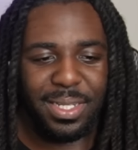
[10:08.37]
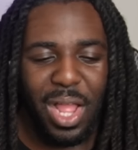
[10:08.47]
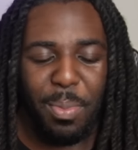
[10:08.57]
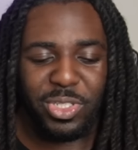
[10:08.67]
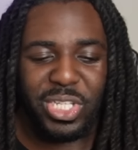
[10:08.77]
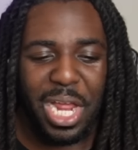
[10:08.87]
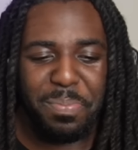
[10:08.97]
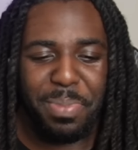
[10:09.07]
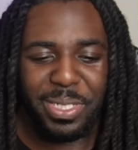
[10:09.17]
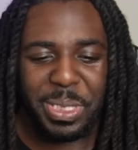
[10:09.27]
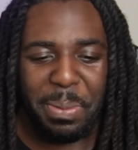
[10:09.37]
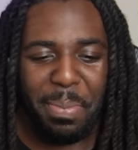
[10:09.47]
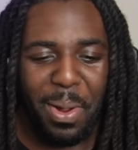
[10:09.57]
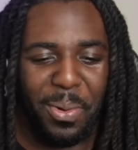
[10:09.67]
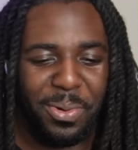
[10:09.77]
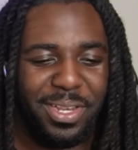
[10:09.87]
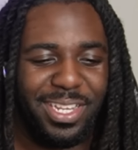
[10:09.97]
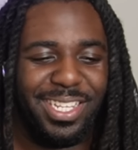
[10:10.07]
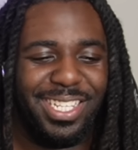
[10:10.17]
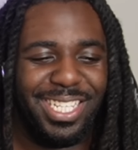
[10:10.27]
Almost done, Benson Ball.
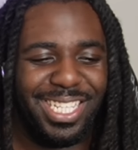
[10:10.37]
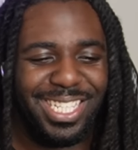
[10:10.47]
No, I hate